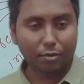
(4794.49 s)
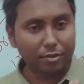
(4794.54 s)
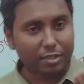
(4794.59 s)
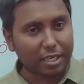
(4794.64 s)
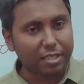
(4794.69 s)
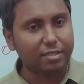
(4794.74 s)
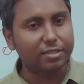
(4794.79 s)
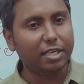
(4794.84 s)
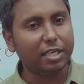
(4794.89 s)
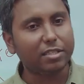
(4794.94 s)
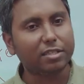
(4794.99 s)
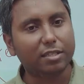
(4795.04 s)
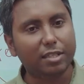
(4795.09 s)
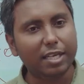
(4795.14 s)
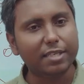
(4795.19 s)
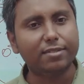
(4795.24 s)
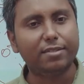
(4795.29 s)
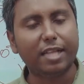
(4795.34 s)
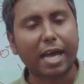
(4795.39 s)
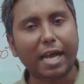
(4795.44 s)
just, just
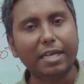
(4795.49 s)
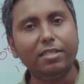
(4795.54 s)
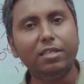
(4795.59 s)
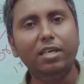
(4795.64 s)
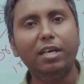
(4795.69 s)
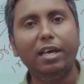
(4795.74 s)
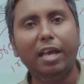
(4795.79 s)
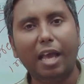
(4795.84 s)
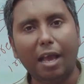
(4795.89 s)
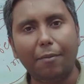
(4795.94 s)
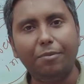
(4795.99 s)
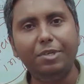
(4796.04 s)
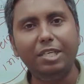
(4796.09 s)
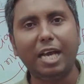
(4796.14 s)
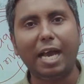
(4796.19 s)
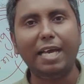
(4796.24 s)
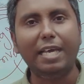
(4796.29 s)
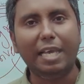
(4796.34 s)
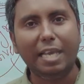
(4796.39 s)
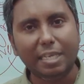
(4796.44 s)
this that
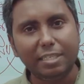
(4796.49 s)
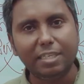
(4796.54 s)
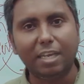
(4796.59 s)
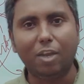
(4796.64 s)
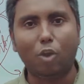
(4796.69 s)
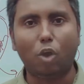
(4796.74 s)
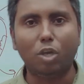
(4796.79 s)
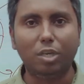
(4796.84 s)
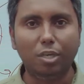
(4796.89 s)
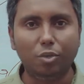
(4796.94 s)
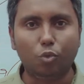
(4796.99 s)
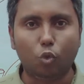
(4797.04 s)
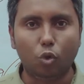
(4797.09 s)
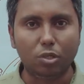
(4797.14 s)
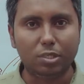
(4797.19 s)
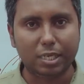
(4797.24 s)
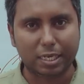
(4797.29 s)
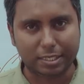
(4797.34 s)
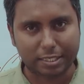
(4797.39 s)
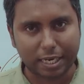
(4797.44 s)
FDI is allowed in coal
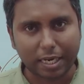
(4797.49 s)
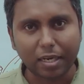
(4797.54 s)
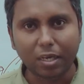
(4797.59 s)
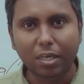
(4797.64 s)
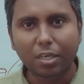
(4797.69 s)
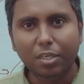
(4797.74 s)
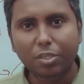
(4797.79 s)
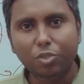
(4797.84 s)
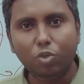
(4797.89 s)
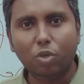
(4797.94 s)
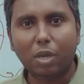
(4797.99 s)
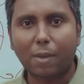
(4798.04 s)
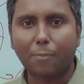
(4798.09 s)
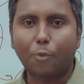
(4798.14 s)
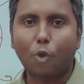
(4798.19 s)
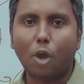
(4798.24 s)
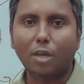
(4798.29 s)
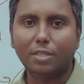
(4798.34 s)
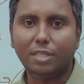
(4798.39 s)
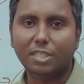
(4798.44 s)
sector, you would have
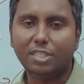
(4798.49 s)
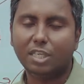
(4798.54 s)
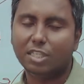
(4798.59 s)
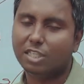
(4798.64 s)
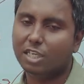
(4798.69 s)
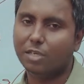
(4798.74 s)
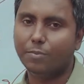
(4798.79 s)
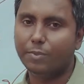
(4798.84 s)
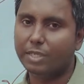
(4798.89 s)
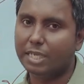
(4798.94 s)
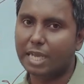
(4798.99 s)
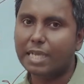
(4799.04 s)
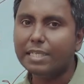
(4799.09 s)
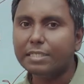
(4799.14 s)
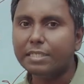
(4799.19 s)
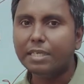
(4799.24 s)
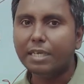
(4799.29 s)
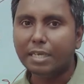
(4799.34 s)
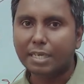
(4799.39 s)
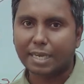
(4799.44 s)
got this statement as
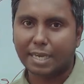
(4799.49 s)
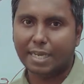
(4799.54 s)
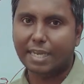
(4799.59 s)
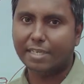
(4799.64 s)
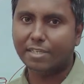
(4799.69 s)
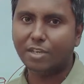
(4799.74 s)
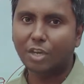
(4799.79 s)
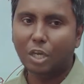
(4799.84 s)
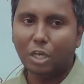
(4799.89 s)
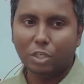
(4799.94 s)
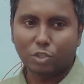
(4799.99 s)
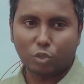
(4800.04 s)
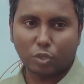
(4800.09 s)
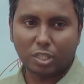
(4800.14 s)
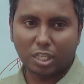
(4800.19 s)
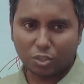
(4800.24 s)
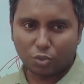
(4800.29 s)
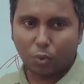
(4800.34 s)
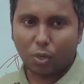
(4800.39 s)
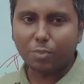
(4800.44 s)
correct. So
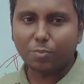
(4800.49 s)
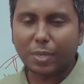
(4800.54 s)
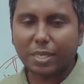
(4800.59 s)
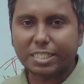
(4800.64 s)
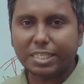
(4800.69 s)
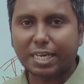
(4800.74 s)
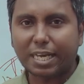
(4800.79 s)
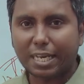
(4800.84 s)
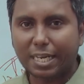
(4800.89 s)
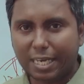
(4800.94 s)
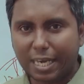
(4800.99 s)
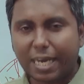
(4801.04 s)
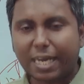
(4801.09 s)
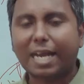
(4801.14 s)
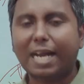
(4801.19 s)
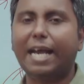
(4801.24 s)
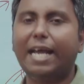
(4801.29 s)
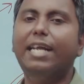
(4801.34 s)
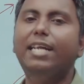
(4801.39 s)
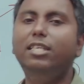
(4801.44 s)
this was basically a
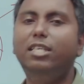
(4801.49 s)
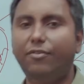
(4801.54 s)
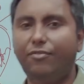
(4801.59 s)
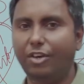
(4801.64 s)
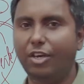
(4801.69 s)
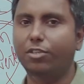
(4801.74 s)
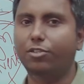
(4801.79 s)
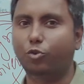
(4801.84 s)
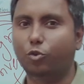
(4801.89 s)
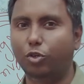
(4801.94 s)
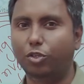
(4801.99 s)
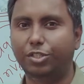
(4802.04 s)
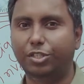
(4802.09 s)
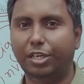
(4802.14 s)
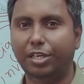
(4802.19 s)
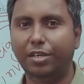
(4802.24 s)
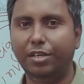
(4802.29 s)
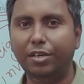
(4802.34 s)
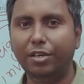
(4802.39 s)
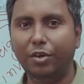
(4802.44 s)
current affairs question.
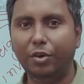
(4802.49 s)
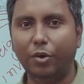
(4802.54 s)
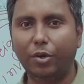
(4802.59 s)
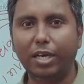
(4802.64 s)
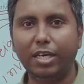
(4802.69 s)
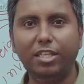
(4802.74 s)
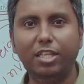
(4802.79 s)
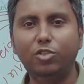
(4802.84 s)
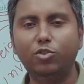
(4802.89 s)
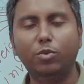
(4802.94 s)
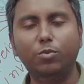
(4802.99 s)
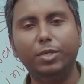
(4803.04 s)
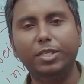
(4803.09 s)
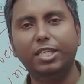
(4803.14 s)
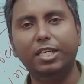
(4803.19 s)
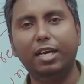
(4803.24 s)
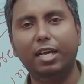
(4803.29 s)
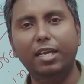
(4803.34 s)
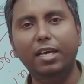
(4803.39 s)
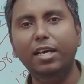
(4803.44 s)
Okay, this was
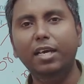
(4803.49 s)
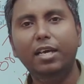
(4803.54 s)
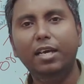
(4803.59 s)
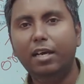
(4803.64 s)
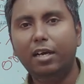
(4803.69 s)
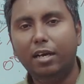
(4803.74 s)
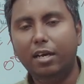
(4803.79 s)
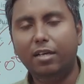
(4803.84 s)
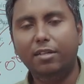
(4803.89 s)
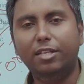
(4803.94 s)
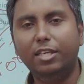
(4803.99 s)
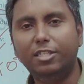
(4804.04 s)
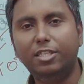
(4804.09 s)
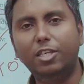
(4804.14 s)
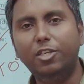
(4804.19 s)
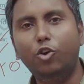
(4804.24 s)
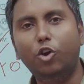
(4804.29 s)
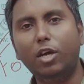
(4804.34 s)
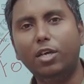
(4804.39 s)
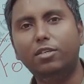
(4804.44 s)
basically, uh, this did
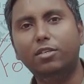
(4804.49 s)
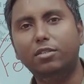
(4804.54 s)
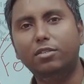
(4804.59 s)
not